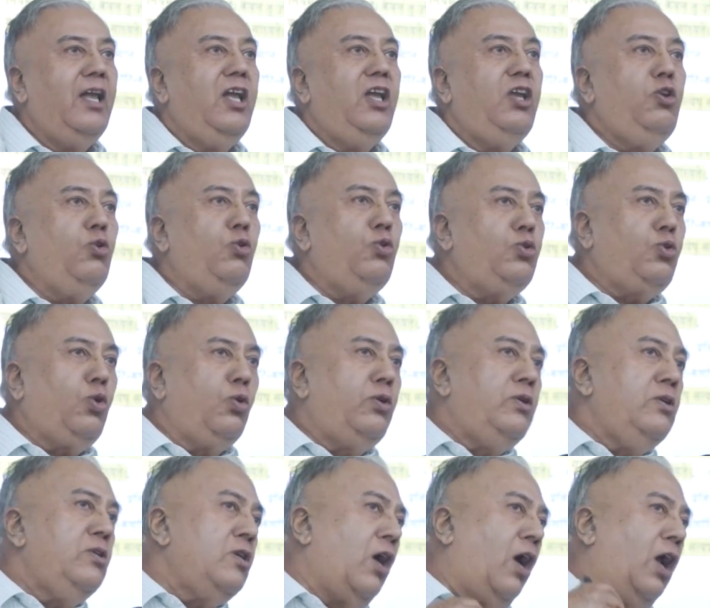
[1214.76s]
You should
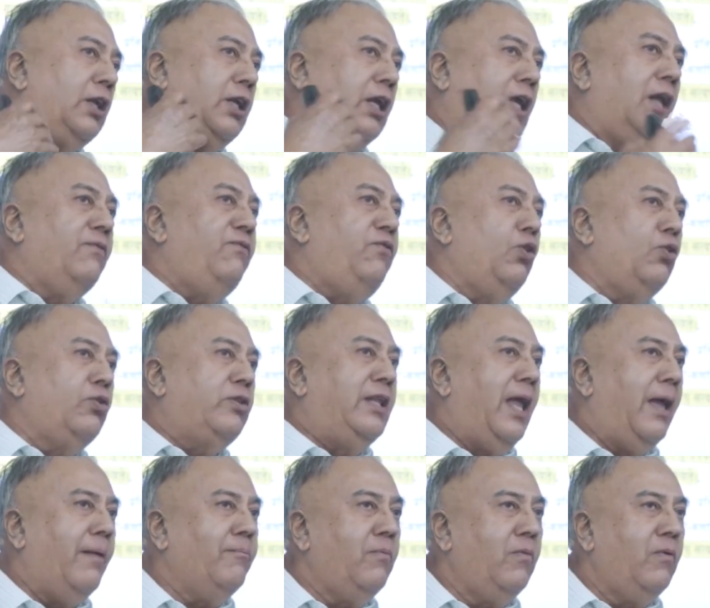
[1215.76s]
not confuse
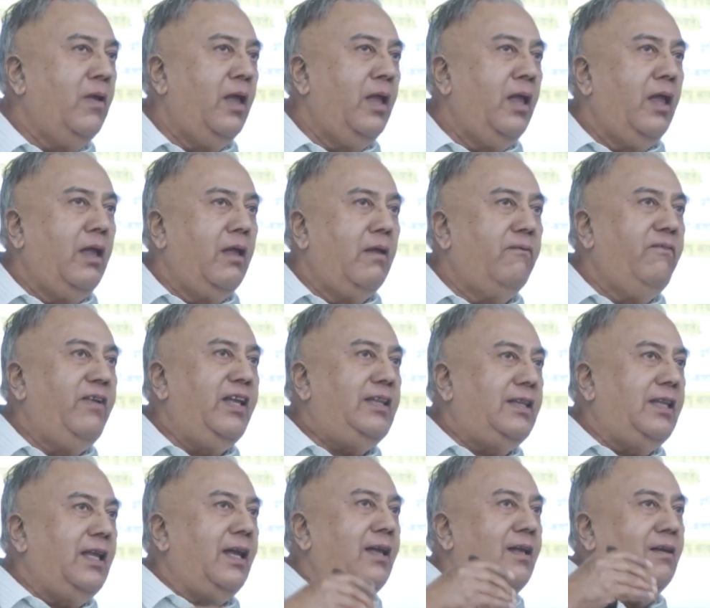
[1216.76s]
them
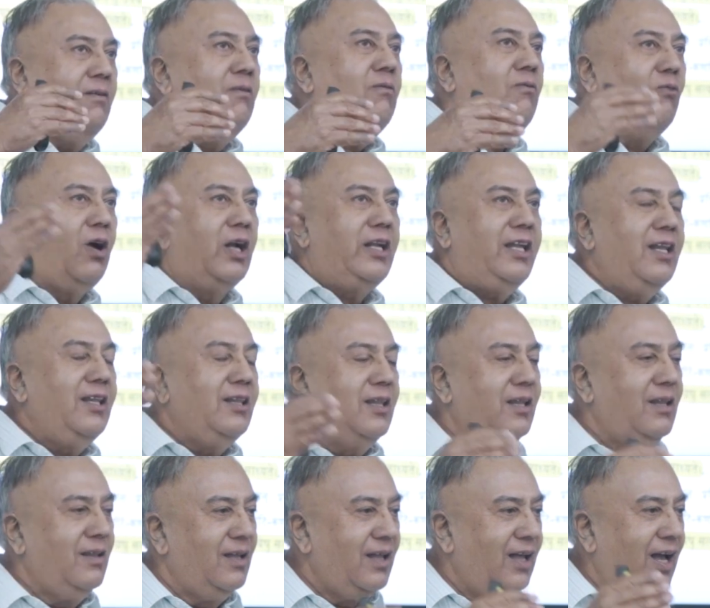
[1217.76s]
with what is
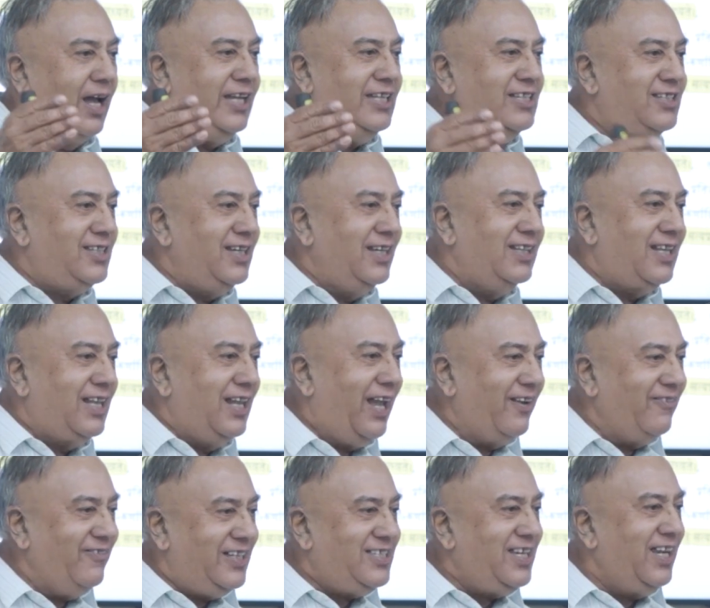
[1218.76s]
Einstein's
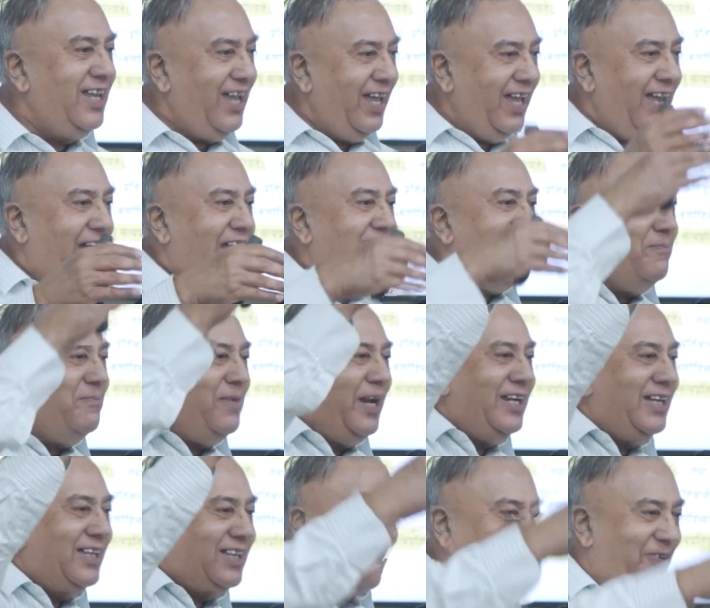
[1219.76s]
language,
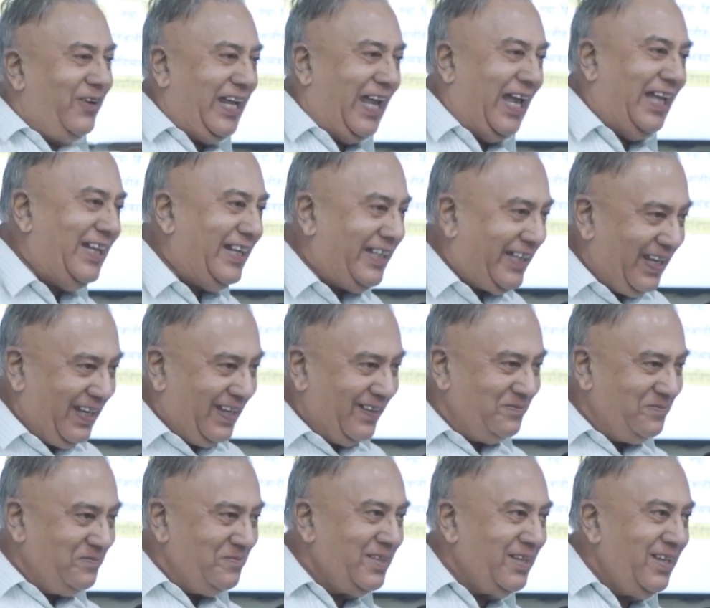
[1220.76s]
elements of reality.
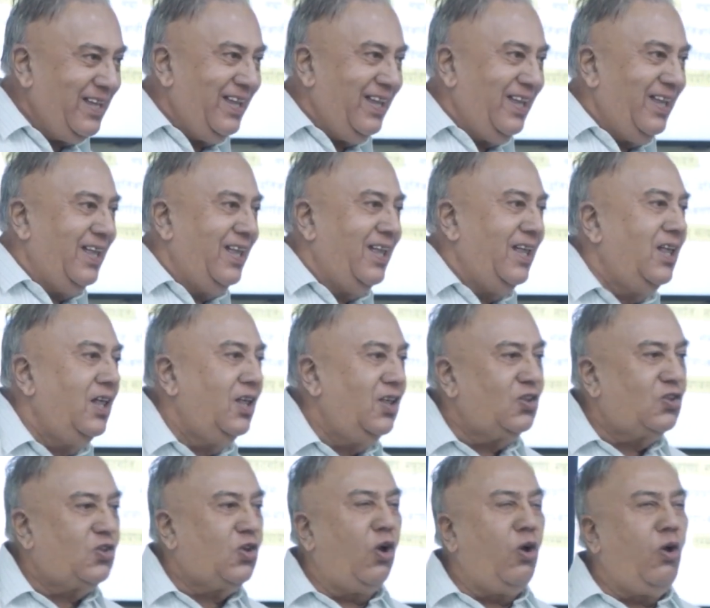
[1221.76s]

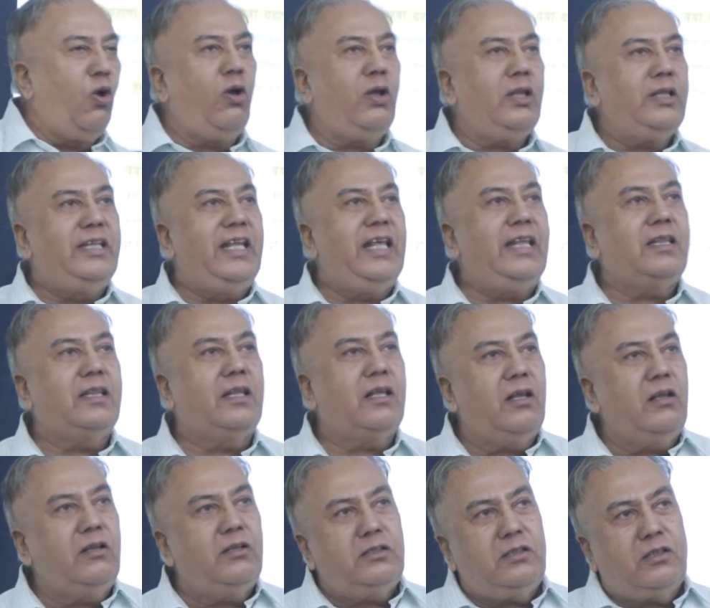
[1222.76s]
So these
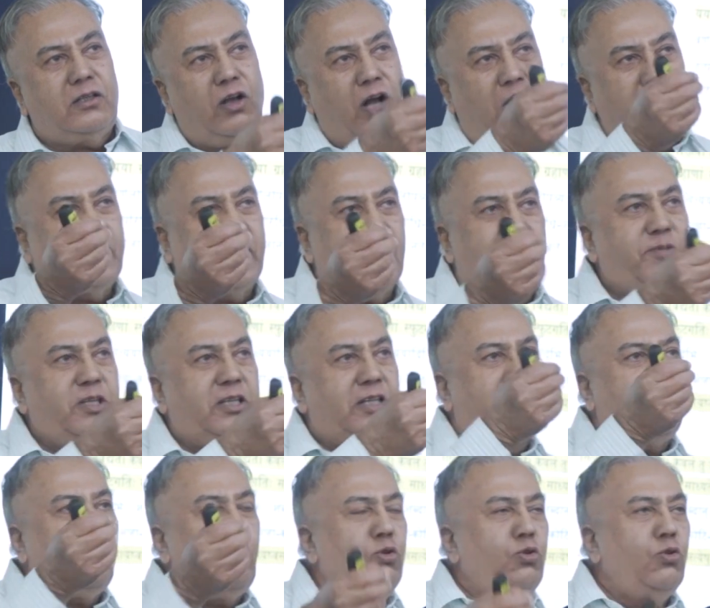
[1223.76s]
concepts
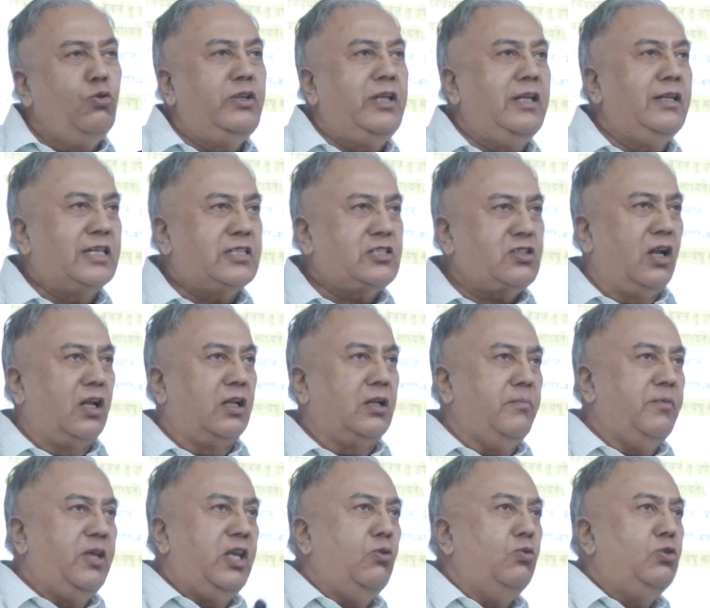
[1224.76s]
that you use in
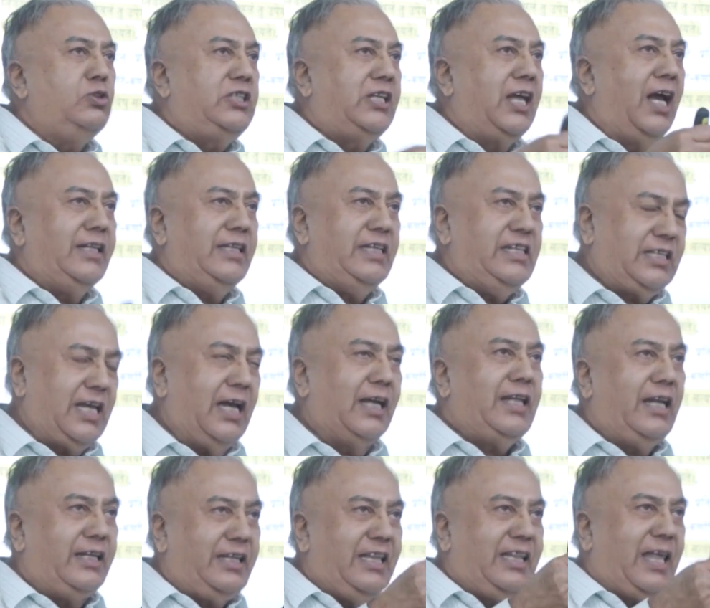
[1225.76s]
astronomy, Ucha, Nicha,
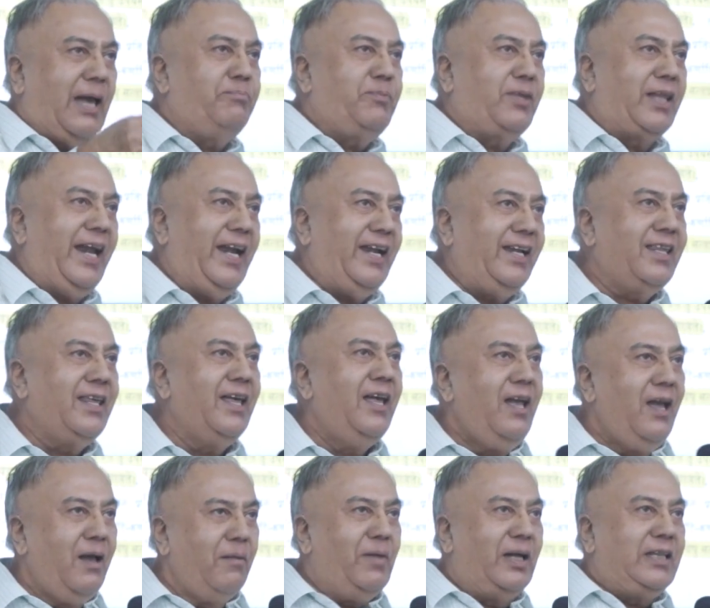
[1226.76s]
that is upsides,
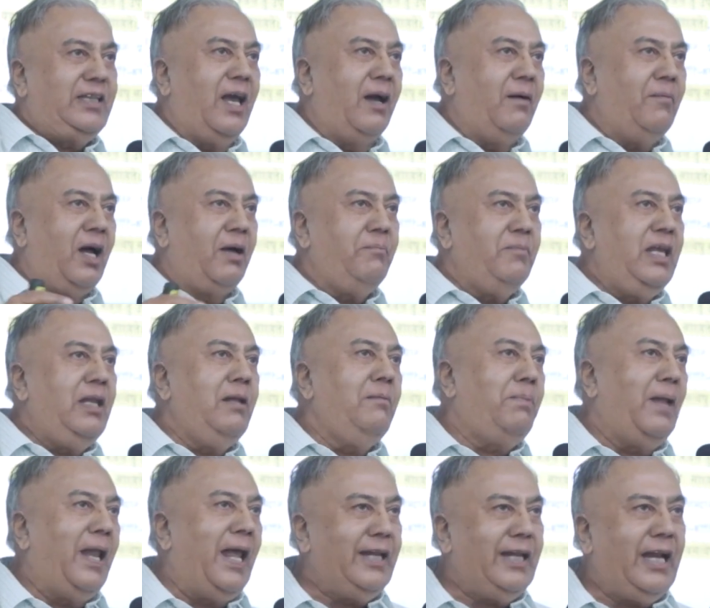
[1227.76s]
Madhyama, mean
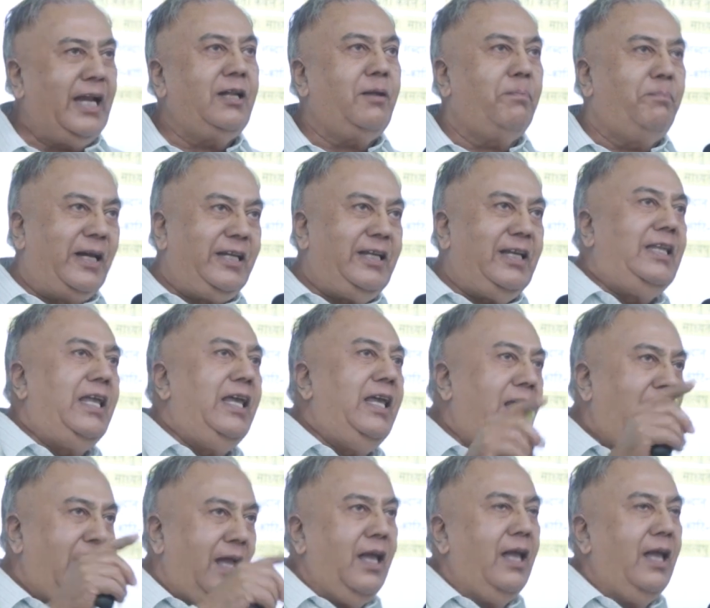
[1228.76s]
planet, Paridhi,